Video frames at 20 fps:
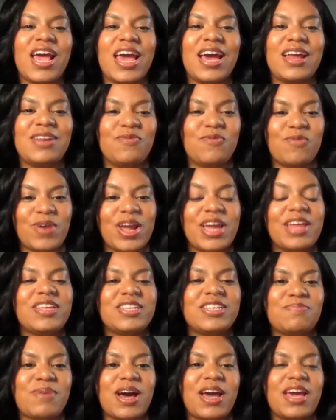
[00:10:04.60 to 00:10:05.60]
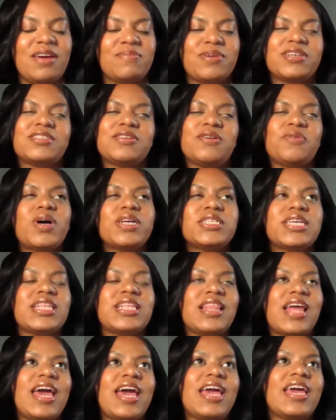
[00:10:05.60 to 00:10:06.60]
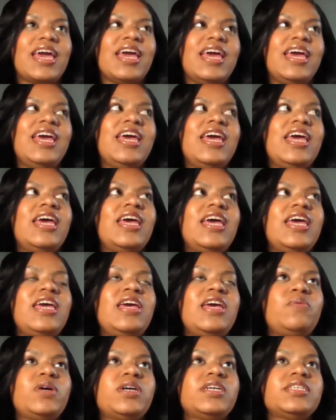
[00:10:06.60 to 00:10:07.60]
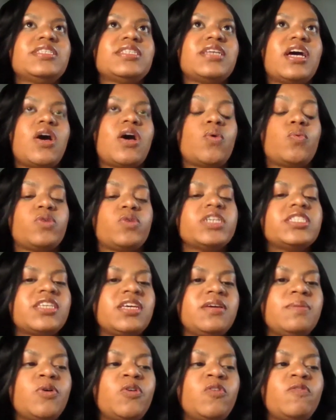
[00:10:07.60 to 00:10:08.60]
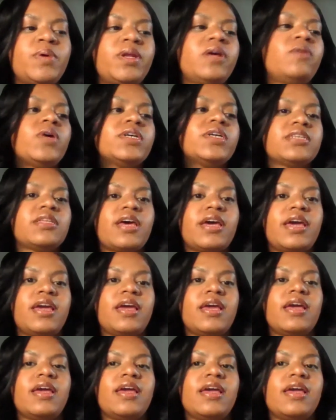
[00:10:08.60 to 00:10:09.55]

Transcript: had to brand this by him, because it wasn't like it was a risky move, but it wasn't like